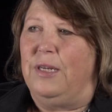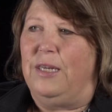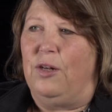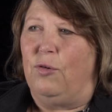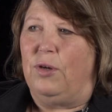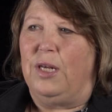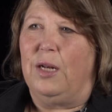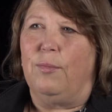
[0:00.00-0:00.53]
you
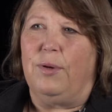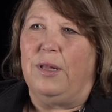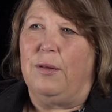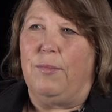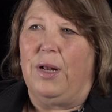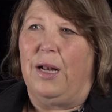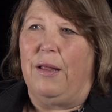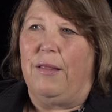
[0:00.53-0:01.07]
know get up in the
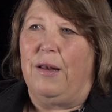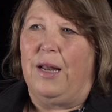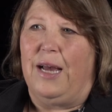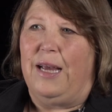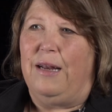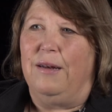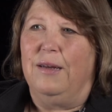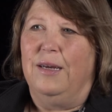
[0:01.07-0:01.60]
middle of the
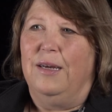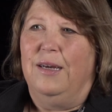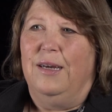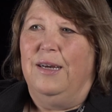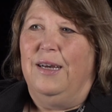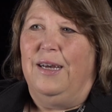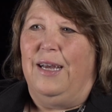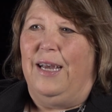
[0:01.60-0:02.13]
night
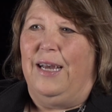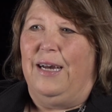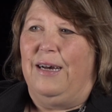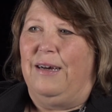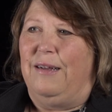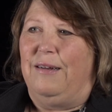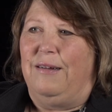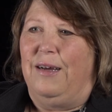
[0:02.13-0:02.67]

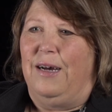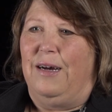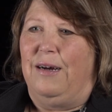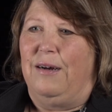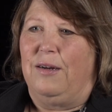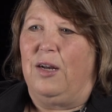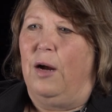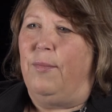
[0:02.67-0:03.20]
and
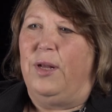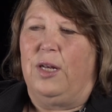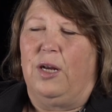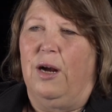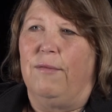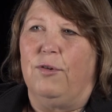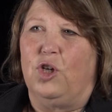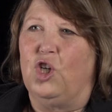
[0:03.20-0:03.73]
uh, come in to
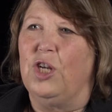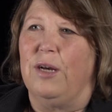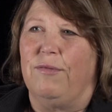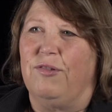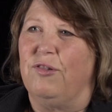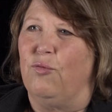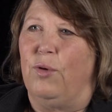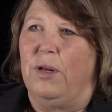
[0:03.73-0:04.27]
cover
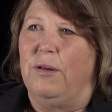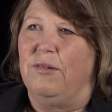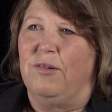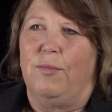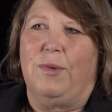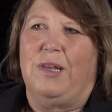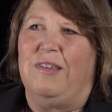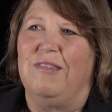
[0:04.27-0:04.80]
shifts when
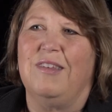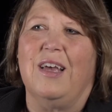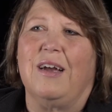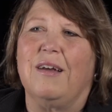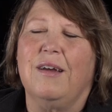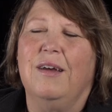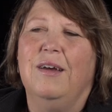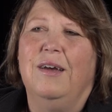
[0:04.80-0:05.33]
somebody's
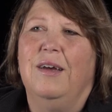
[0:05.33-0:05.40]
sick,